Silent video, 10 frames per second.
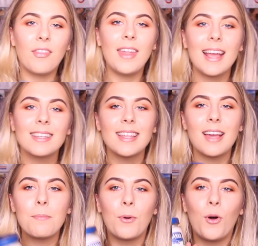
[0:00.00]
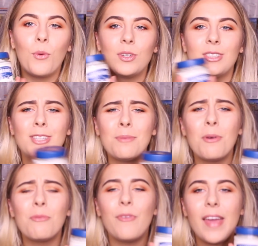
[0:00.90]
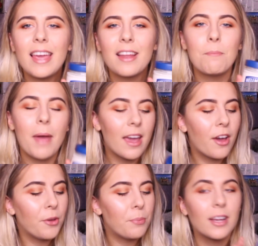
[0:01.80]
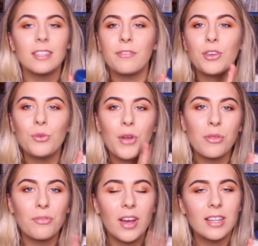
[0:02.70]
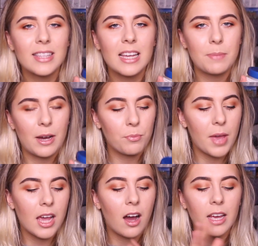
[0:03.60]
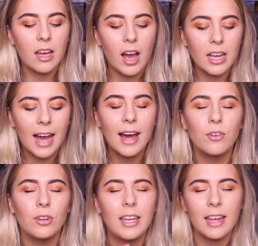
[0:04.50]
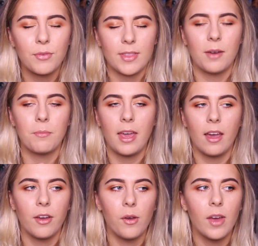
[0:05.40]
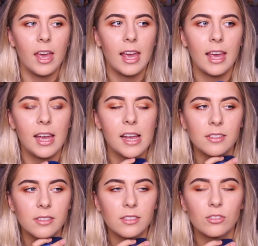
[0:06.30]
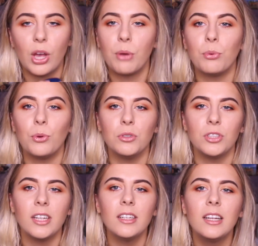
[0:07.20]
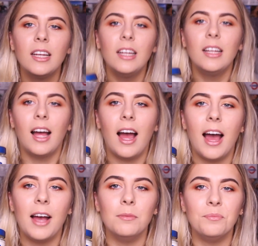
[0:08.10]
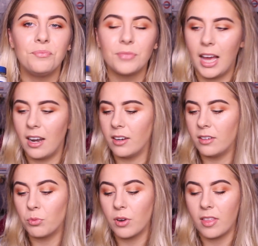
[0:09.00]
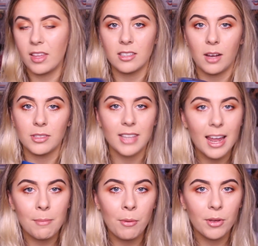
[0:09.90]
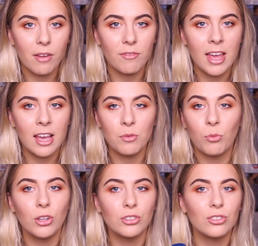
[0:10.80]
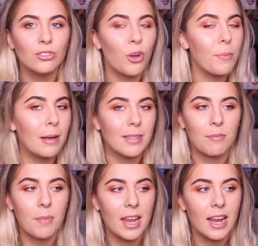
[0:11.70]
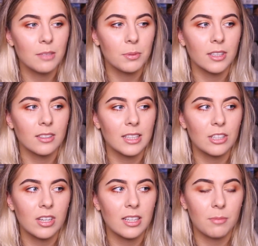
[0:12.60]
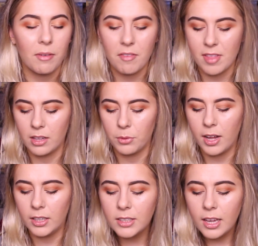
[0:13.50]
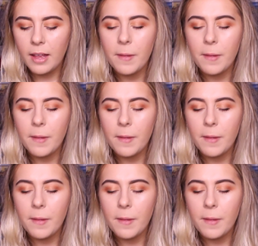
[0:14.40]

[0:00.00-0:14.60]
The next thing I bought was some vegan mayo, because if you know the first thing about me, I cannot live without mayo. It is so important. And one of the things I was scared about when going vegan was not being able to have mayonnaise, because literally it's my favourite thing in the world.